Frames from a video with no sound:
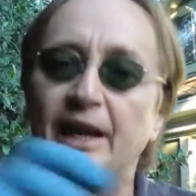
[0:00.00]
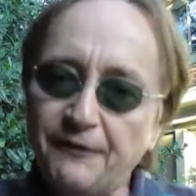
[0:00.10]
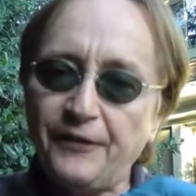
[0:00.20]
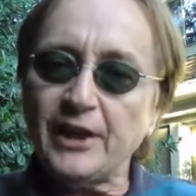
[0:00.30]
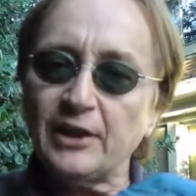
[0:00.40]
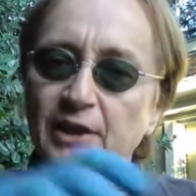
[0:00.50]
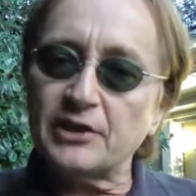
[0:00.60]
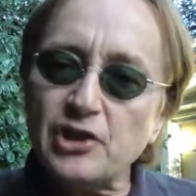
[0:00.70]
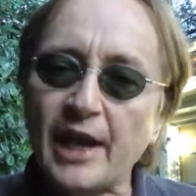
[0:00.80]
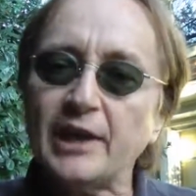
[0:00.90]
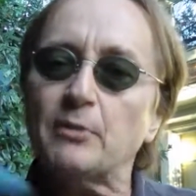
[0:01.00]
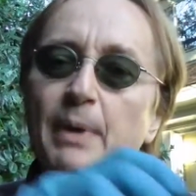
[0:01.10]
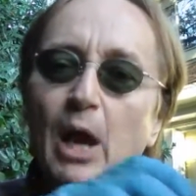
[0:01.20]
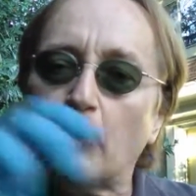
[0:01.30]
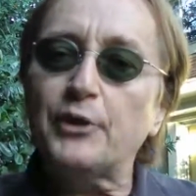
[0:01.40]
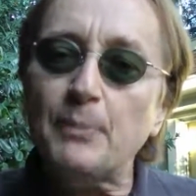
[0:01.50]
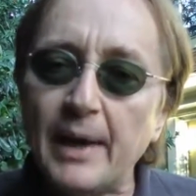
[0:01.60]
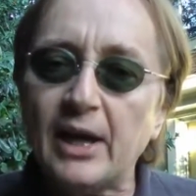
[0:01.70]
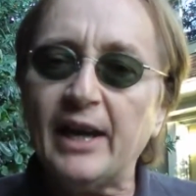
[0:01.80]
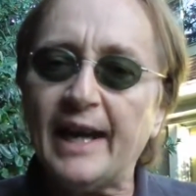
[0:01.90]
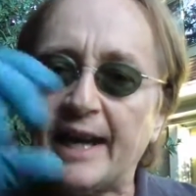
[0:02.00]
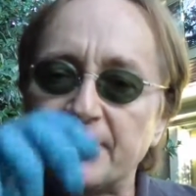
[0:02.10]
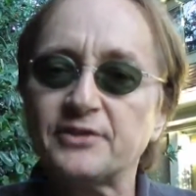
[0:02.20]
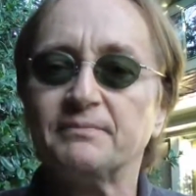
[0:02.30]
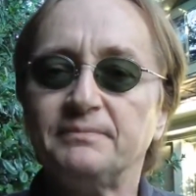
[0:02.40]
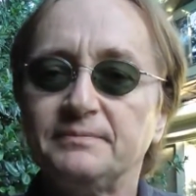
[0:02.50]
and feeling the chain or belt with your bare hands.